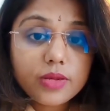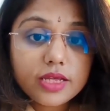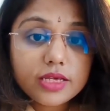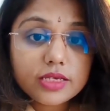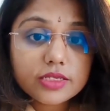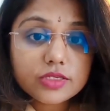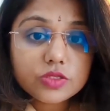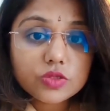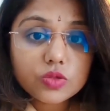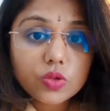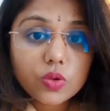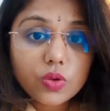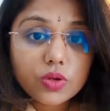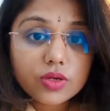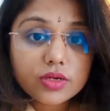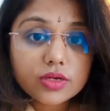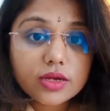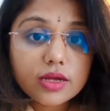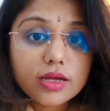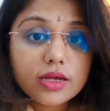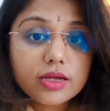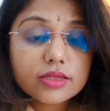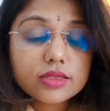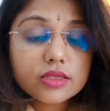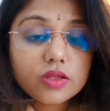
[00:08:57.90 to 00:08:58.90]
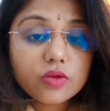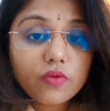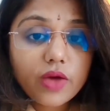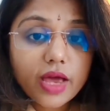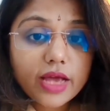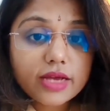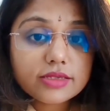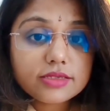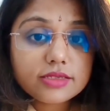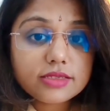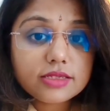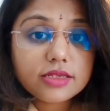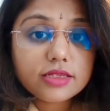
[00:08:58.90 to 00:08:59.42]
Please note, the
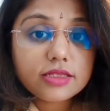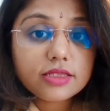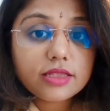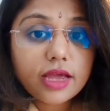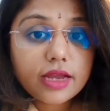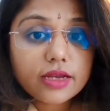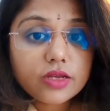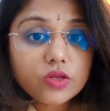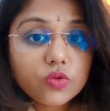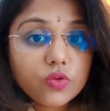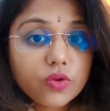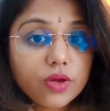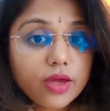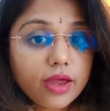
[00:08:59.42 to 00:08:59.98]
vaccine that